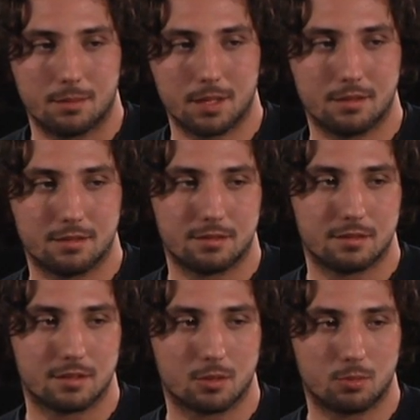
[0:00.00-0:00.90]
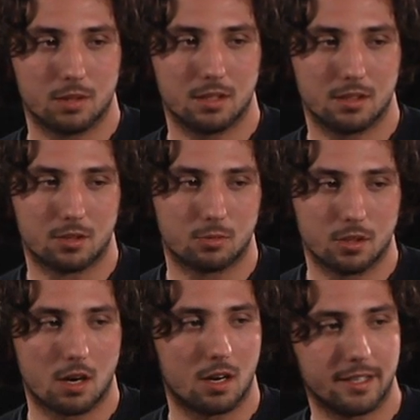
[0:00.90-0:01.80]
I mean, we
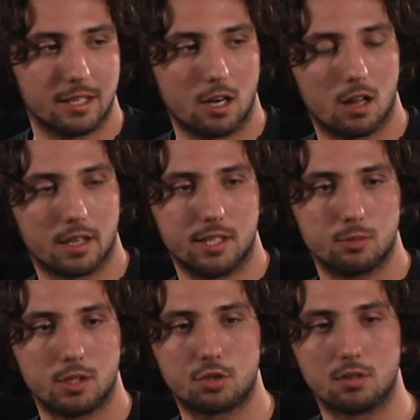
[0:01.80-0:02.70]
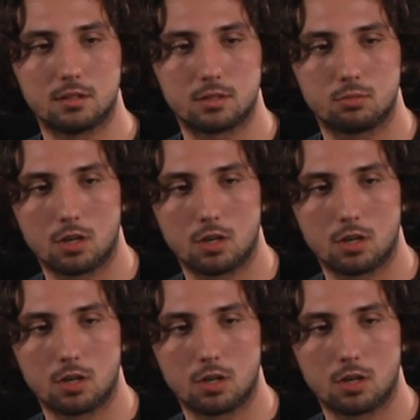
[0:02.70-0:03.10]
are all individuals.